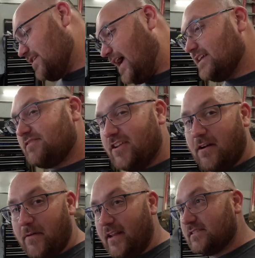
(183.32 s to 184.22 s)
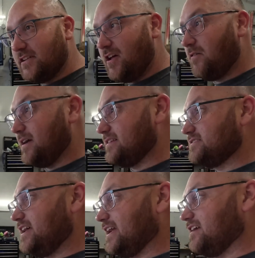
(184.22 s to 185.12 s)
nice of a number that is a no right
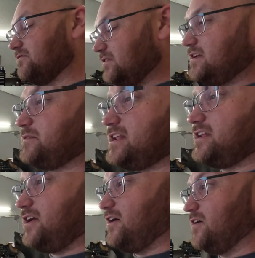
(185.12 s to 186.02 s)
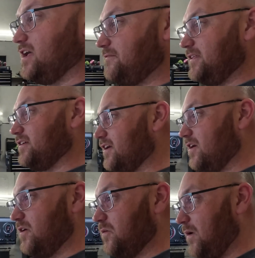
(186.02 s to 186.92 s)
this second, really we need to know if it'll
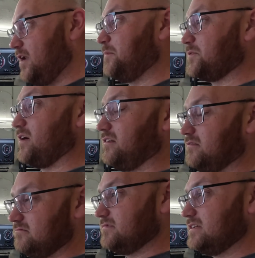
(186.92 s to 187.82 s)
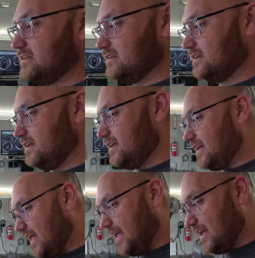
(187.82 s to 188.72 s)
go wide open throttle
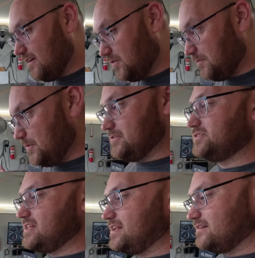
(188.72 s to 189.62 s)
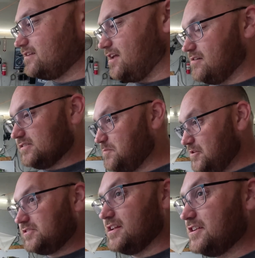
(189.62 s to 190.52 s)
and with boost in it. You know, is the
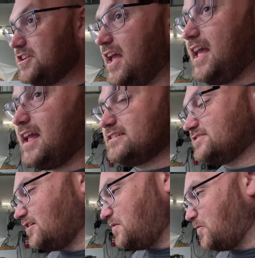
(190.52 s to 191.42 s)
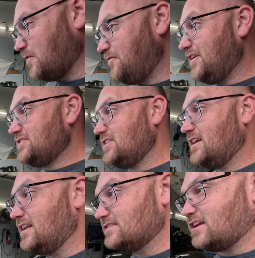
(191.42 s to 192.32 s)
boost gonna change? Is it gonna be more
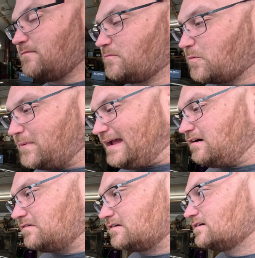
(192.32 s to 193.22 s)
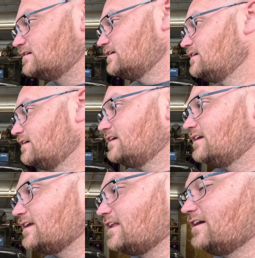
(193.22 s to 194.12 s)
efficient? Is it gonna make more power?
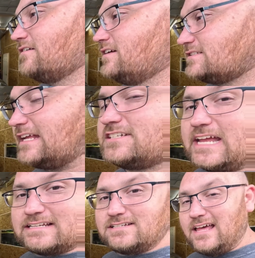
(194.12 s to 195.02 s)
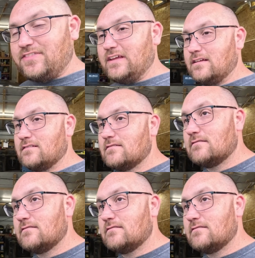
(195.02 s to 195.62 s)
You know, is it gonna change nothing?